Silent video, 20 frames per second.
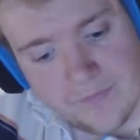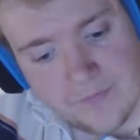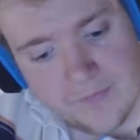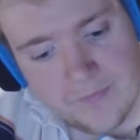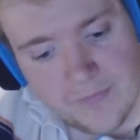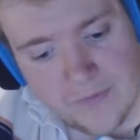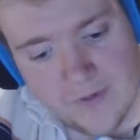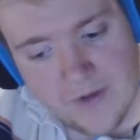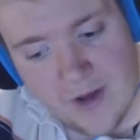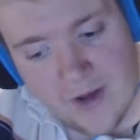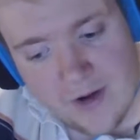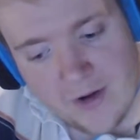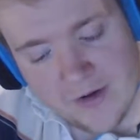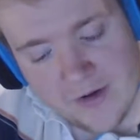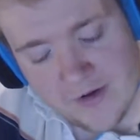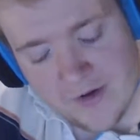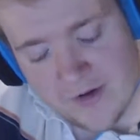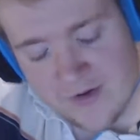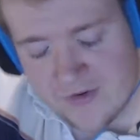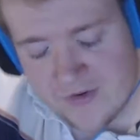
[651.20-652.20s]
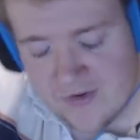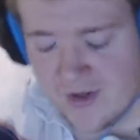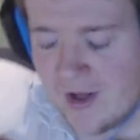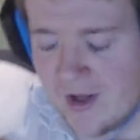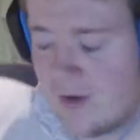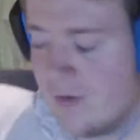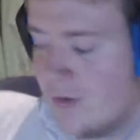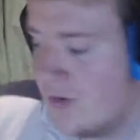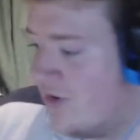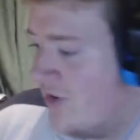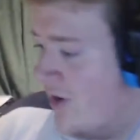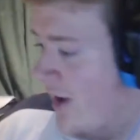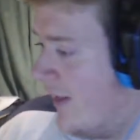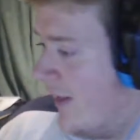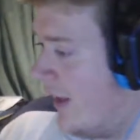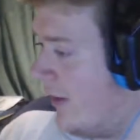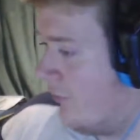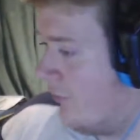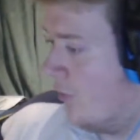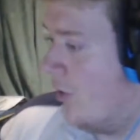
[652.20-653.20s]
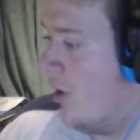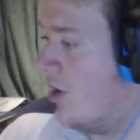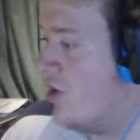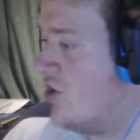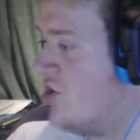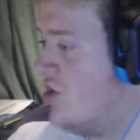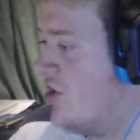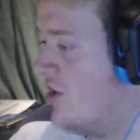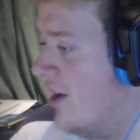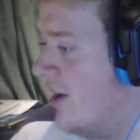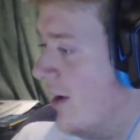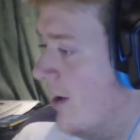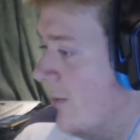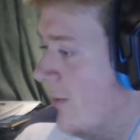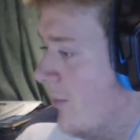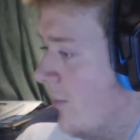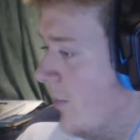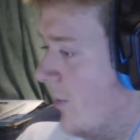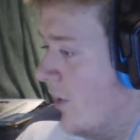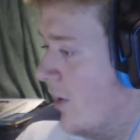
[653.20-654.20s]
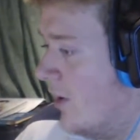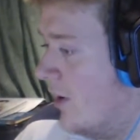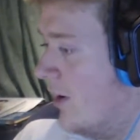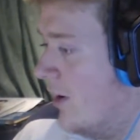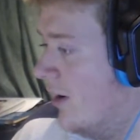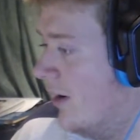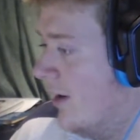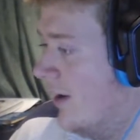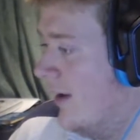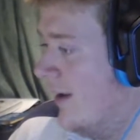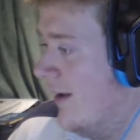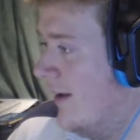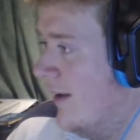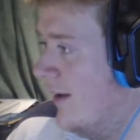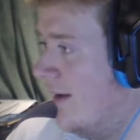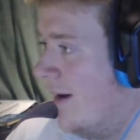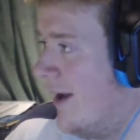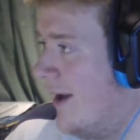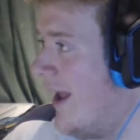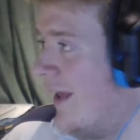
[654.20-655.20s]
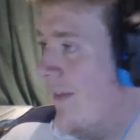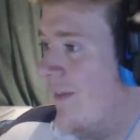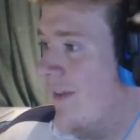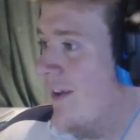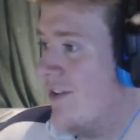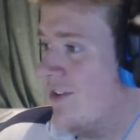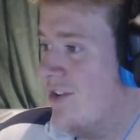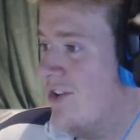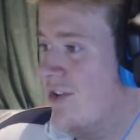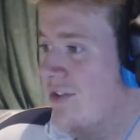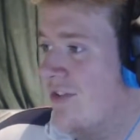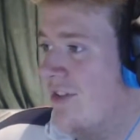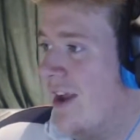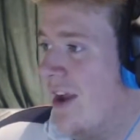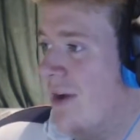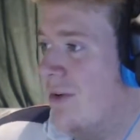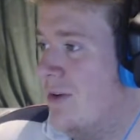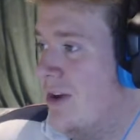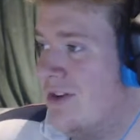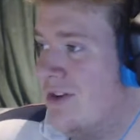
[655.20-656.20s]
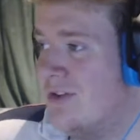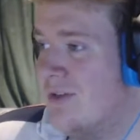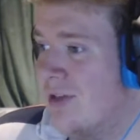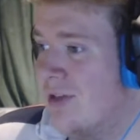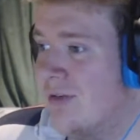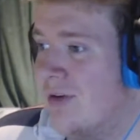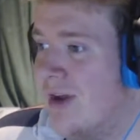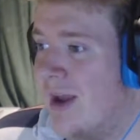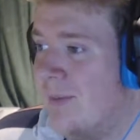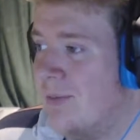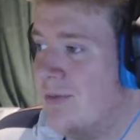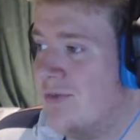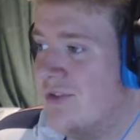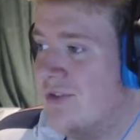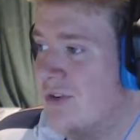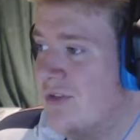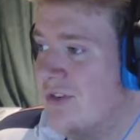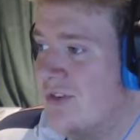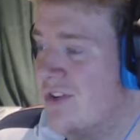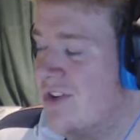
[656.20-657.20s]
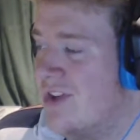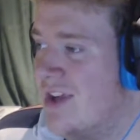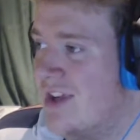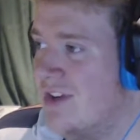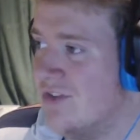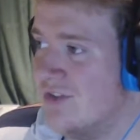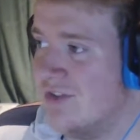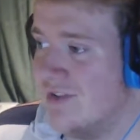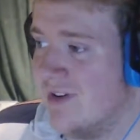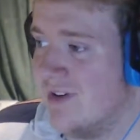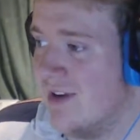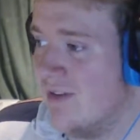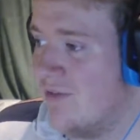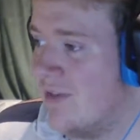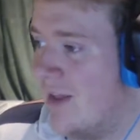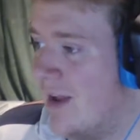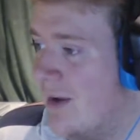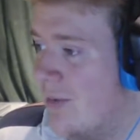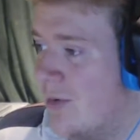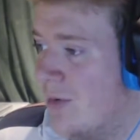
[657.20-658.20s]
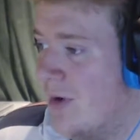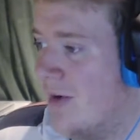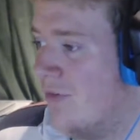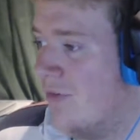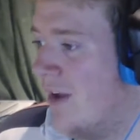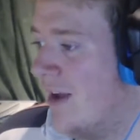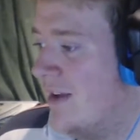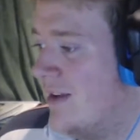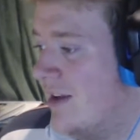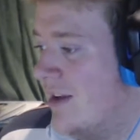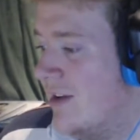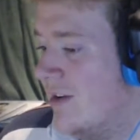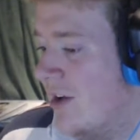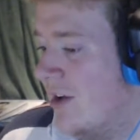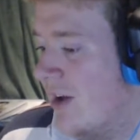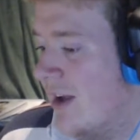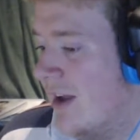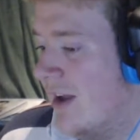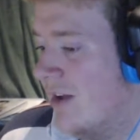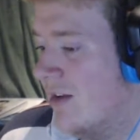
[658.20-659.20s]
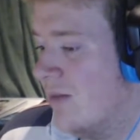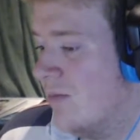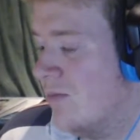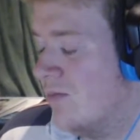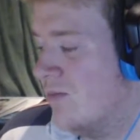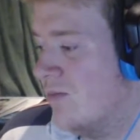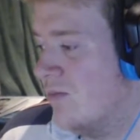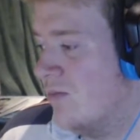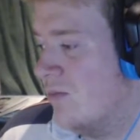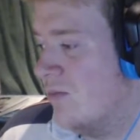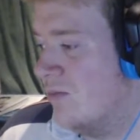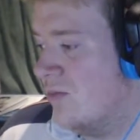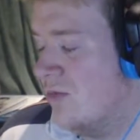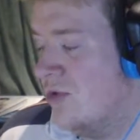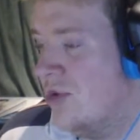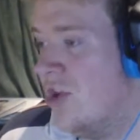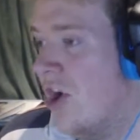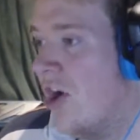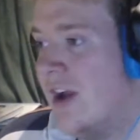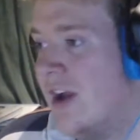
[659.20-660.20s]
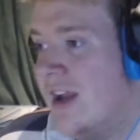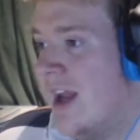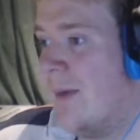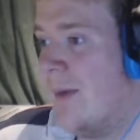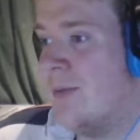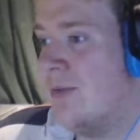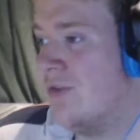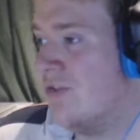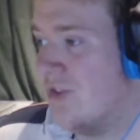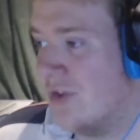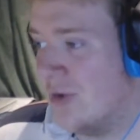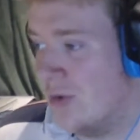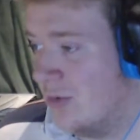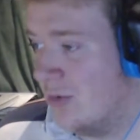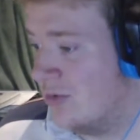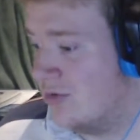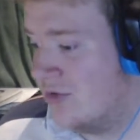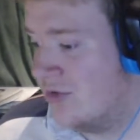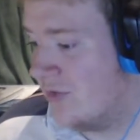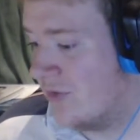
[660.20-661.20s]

Yeah, I see how you're saying they've rushed it, but again, that's because they only do 3 episodes a season. If they did like 9 episodes, for